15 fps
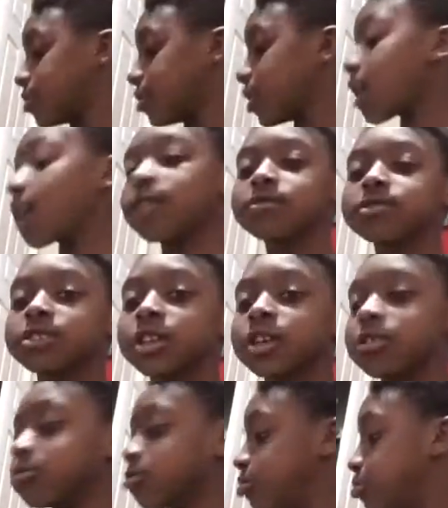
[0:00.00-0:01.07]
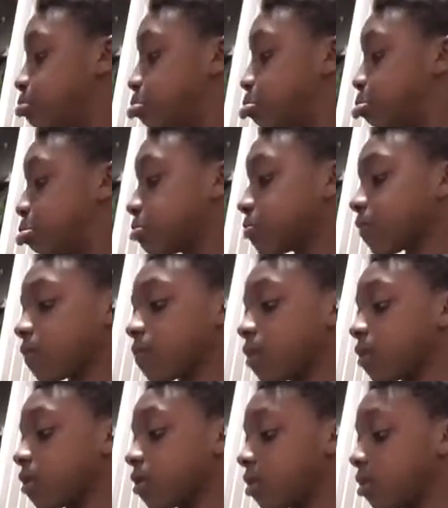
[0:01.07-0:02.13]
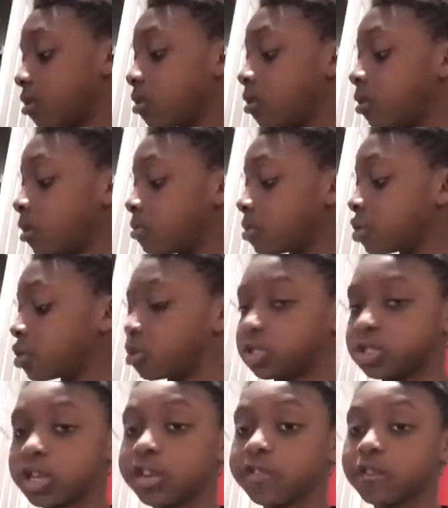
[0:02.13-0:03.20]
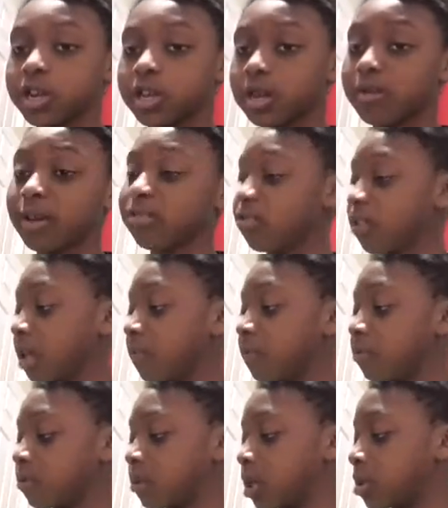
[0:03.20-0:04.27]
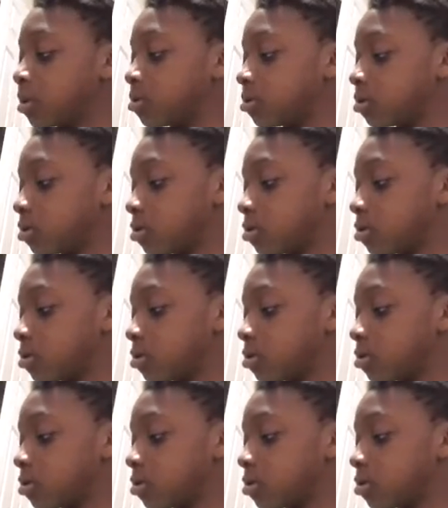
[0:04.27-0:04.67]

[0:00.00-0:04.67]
Yeah, so not much to say really about the giveaway.